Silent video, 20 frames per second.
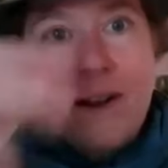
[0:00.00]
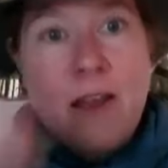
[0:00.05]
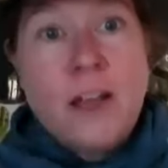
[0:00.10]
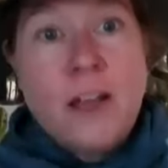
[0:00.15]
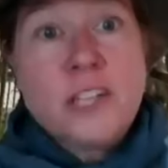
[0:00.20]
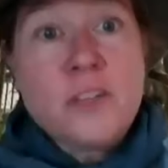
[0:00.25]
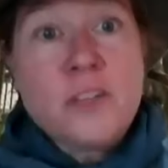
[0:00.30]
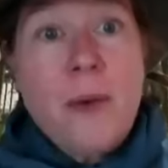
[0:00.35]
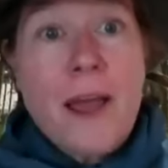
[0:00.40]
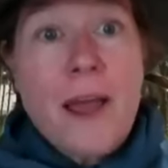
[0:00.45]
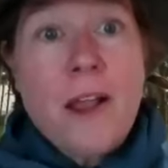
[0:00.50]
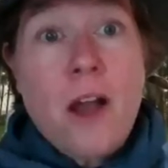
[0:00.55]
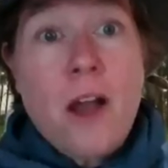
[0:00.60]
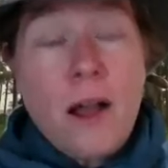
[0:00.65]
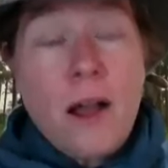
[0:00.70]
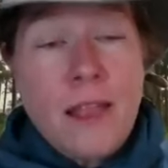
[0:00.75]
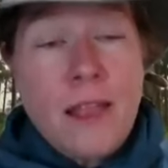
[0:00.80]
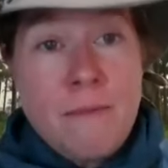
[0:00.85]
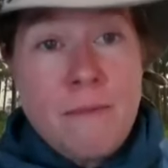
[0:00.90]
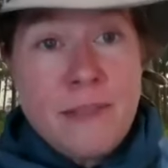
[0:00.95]
So I call
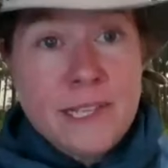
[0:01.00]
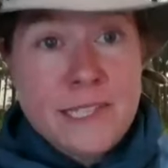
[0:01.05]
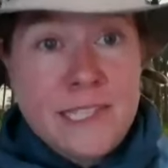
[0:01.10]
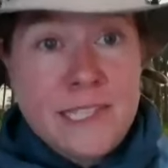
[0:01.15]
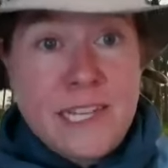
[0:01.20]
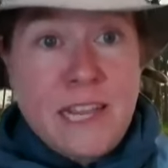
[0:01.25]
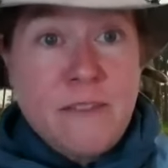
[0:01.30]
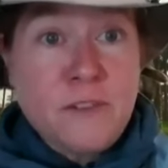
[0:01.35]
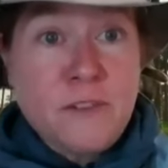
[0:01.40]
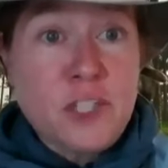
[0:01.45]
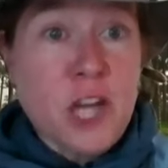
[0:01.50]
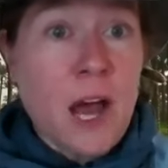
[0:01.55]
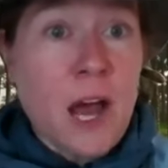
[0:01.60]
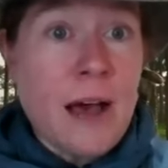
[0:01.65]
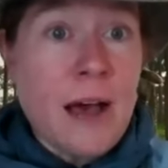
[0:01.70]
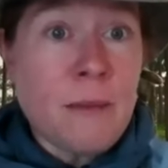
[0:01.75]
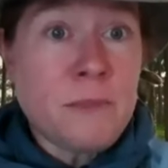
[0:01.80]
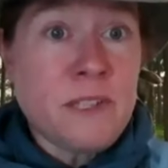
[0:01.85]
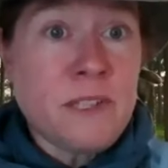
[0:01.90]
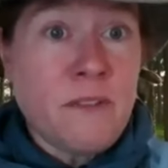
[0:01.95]
him the Steve
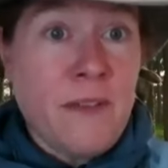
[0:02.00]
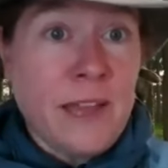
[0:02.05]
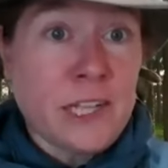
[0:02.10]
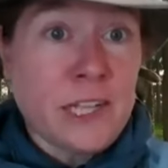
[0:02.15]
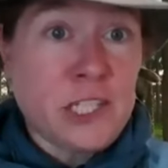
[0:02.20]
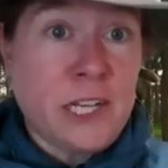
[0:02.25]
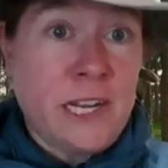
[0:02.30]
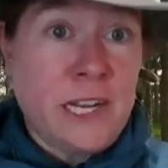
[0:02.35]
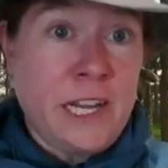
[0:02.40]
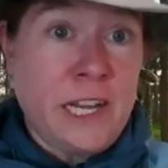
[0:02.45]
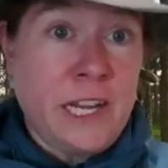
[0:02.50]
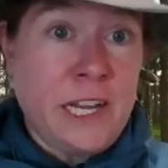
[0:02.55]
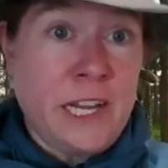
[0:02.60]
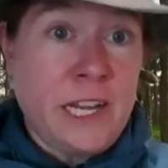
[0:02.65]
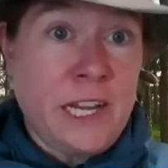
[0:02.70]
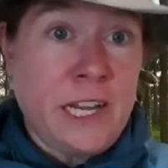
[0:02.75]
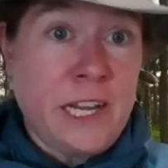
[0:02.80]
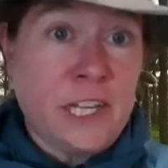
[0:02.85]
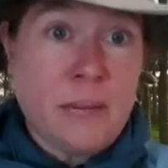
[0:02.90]
Jobs of ancient Egypt, right?